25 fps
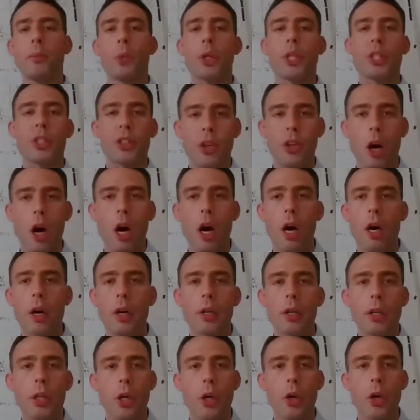
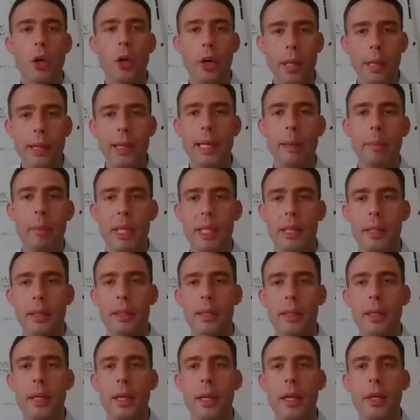withdraw your
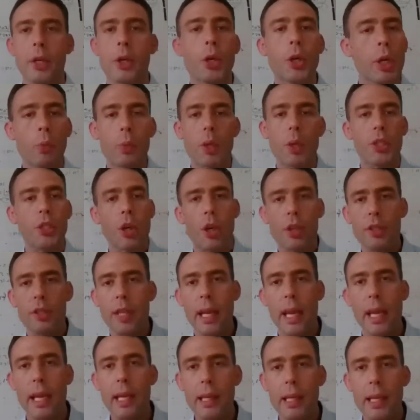limits. You can withdraw
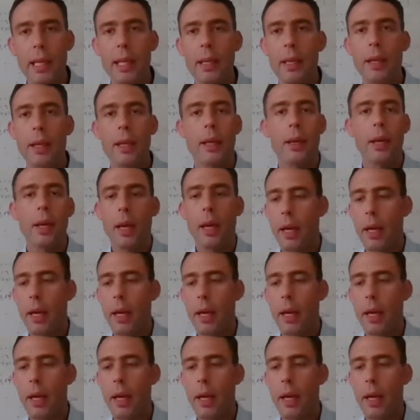daily,